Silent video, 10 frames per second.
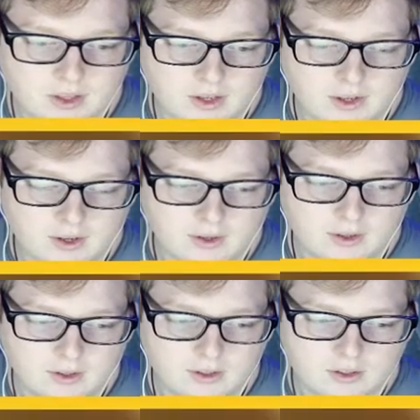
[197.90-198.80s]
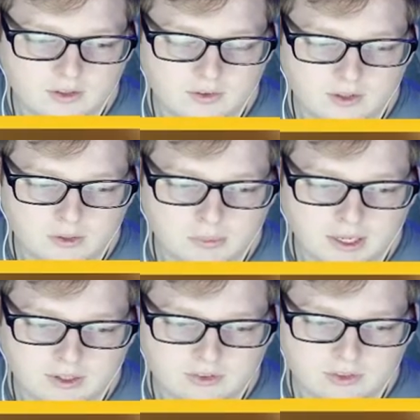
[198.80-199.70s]
And then
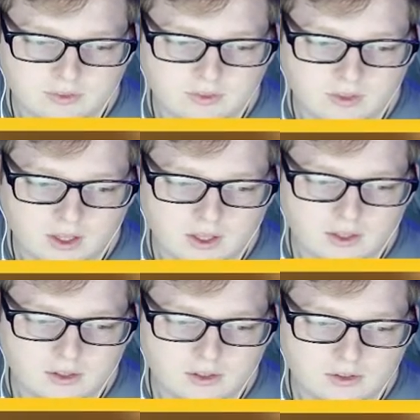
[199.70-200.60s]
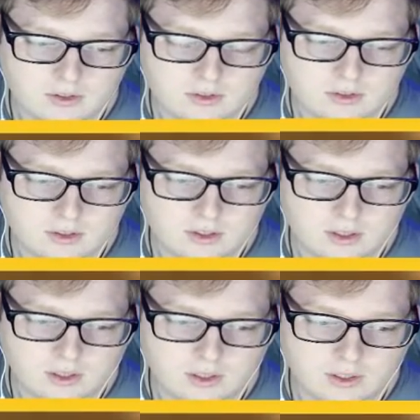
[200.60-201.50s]
past that,
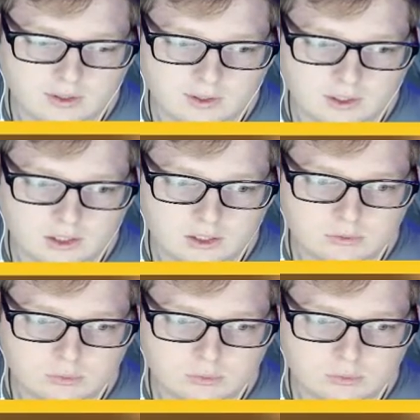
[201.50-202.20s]
I have,